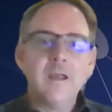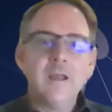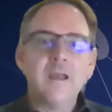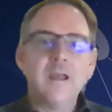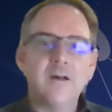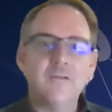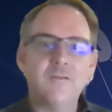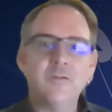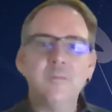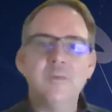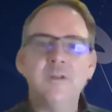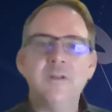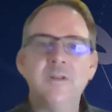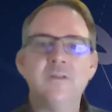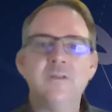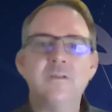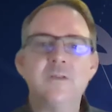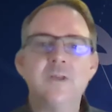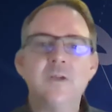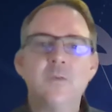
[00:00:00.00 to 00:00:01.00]

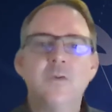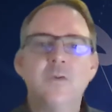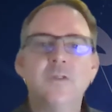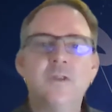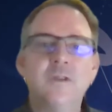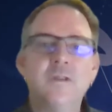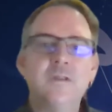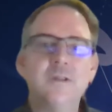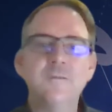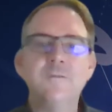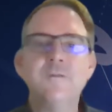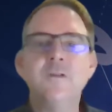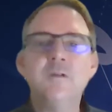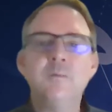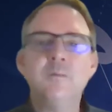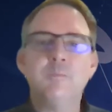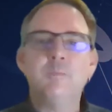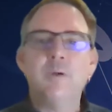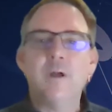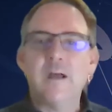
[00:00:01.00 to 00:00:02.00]
governments with a
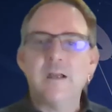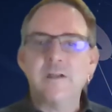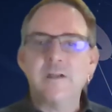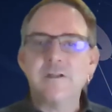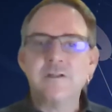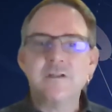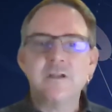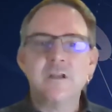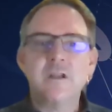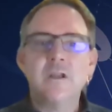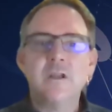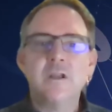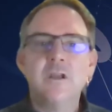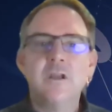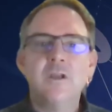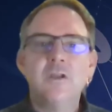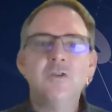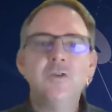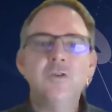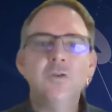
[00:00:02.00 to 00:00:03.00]
different brush
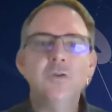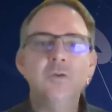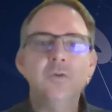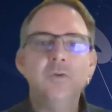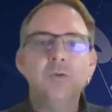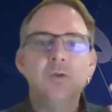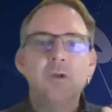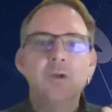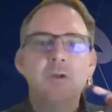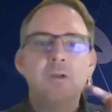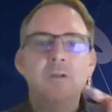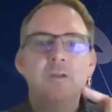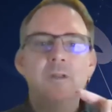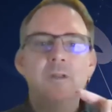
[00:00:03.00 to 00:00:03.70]
to the